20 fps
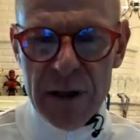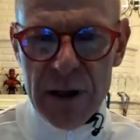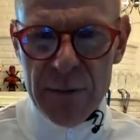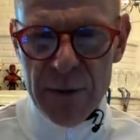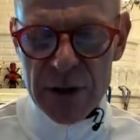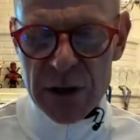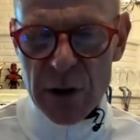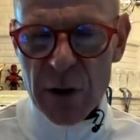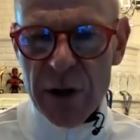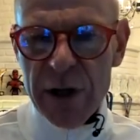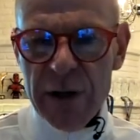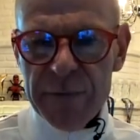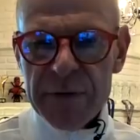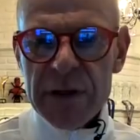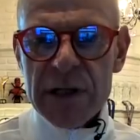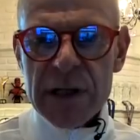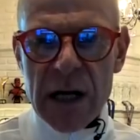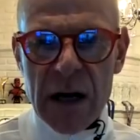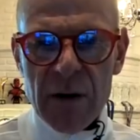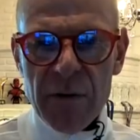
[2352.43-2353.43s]
majority of the
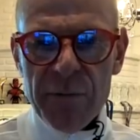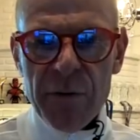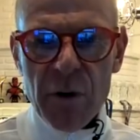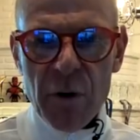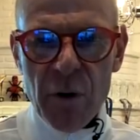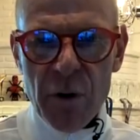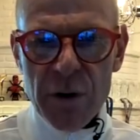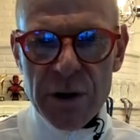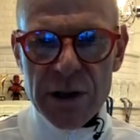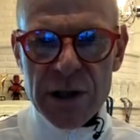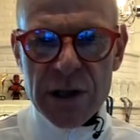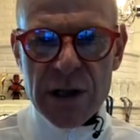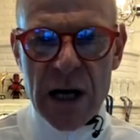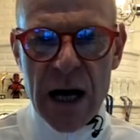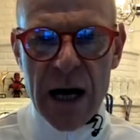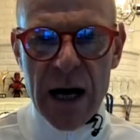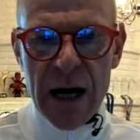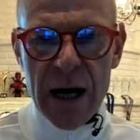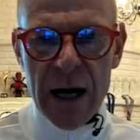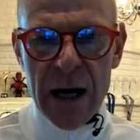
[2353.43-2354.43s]
sound of the horns
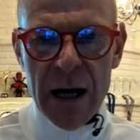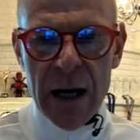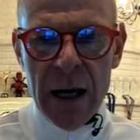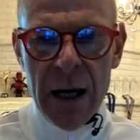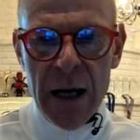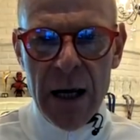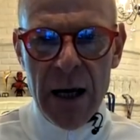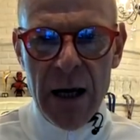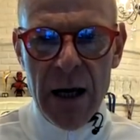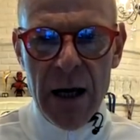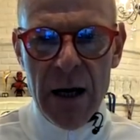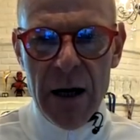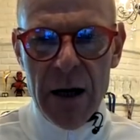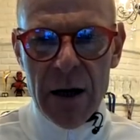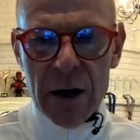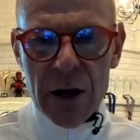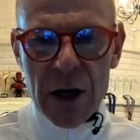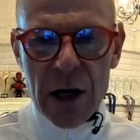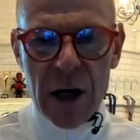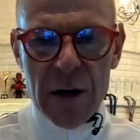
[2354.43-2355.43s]

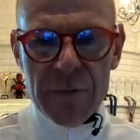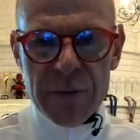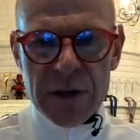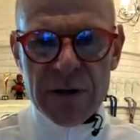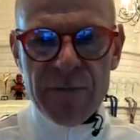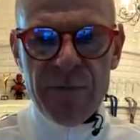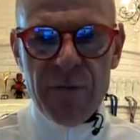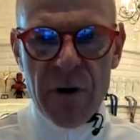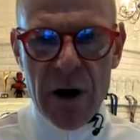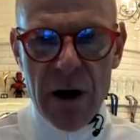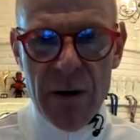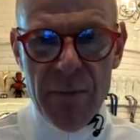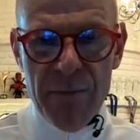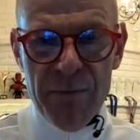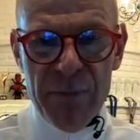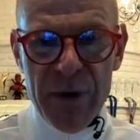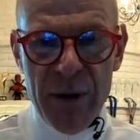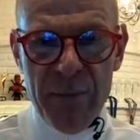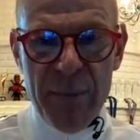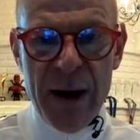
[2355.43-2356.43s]
comes
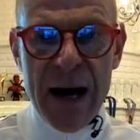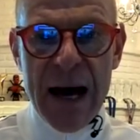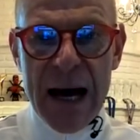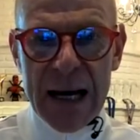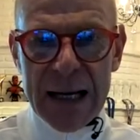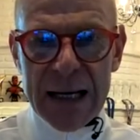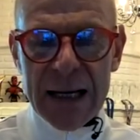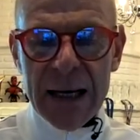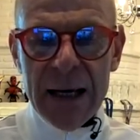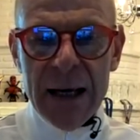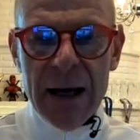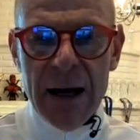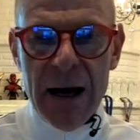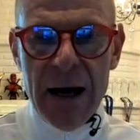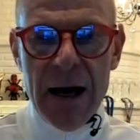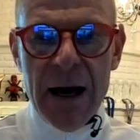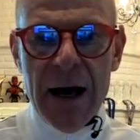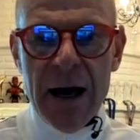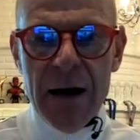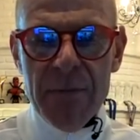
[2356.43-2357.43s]
from the back,
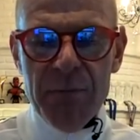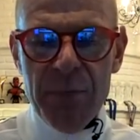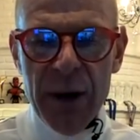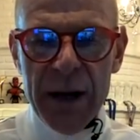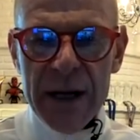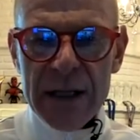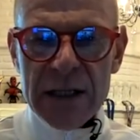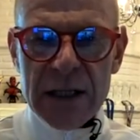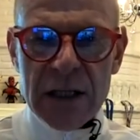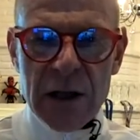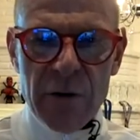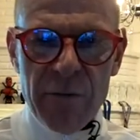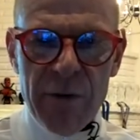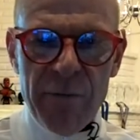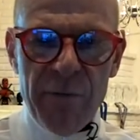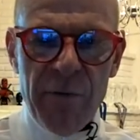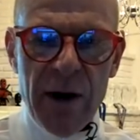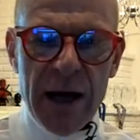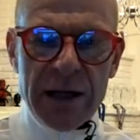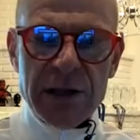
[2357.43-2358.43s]
but it's the
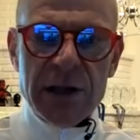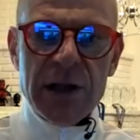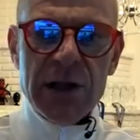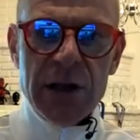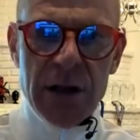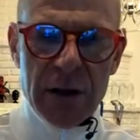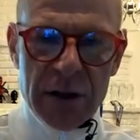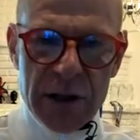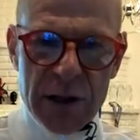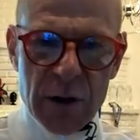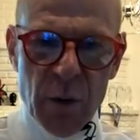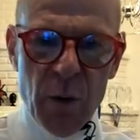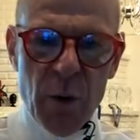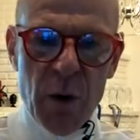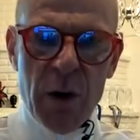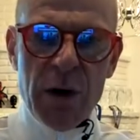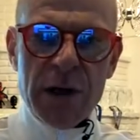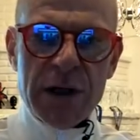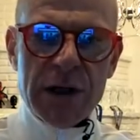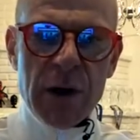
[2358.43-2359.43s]
reflection
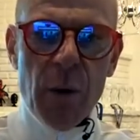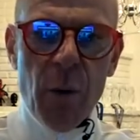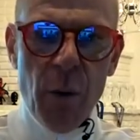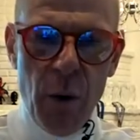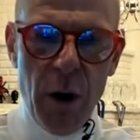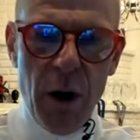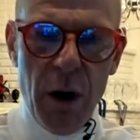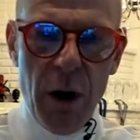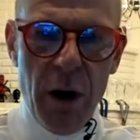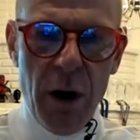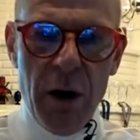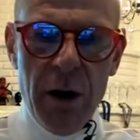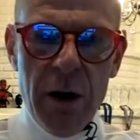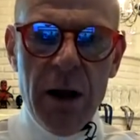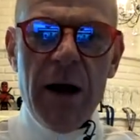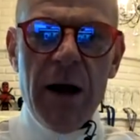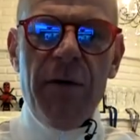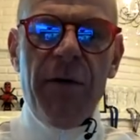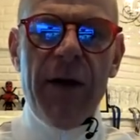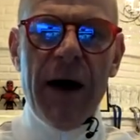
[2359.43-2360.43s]
towards a wall
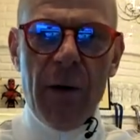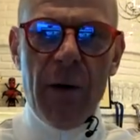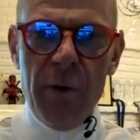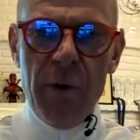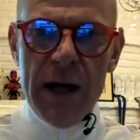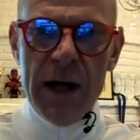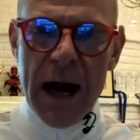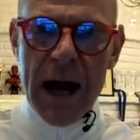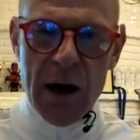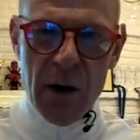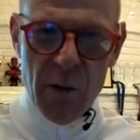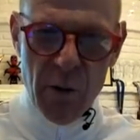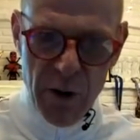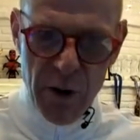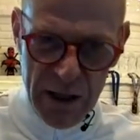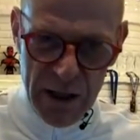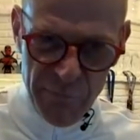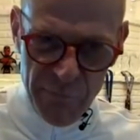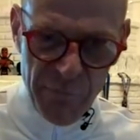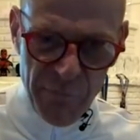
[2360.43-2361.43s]
that we now,
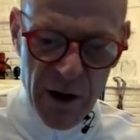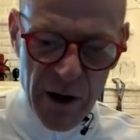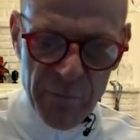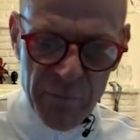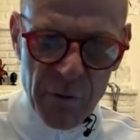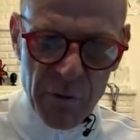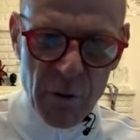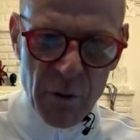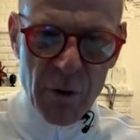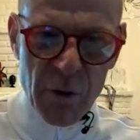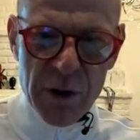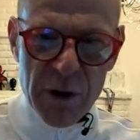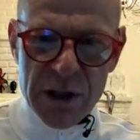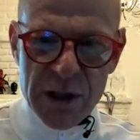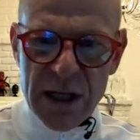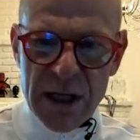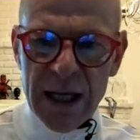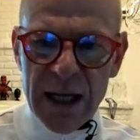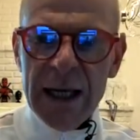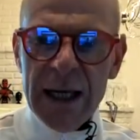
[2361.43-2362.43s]
in front of the
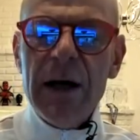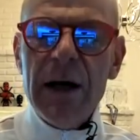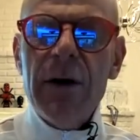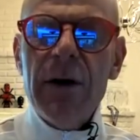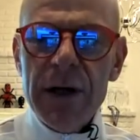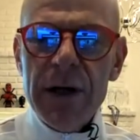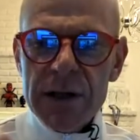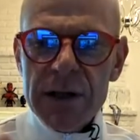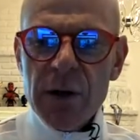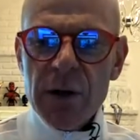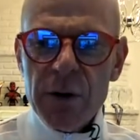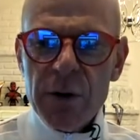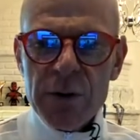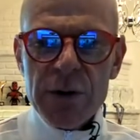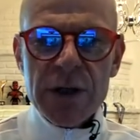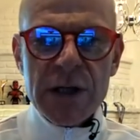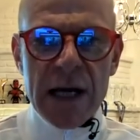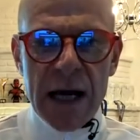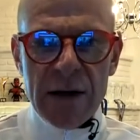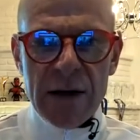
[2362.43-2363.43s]
horns, hear the total
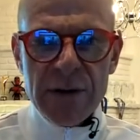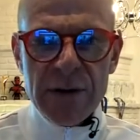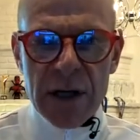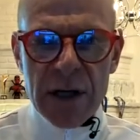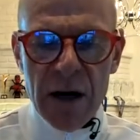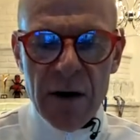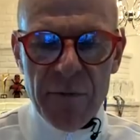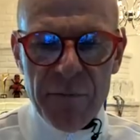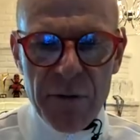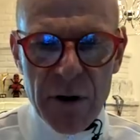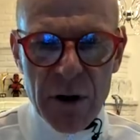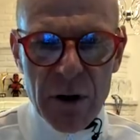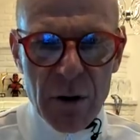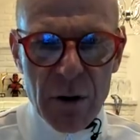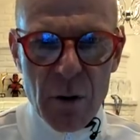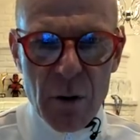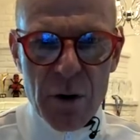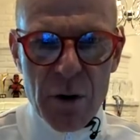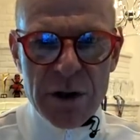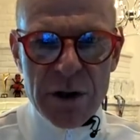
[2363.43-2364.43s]
sound of the
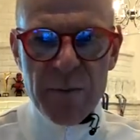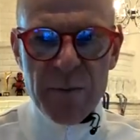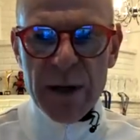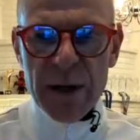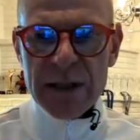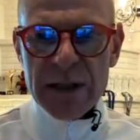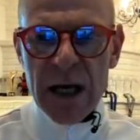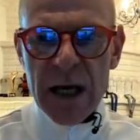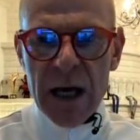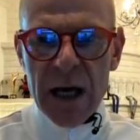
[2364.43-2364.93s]
horns. But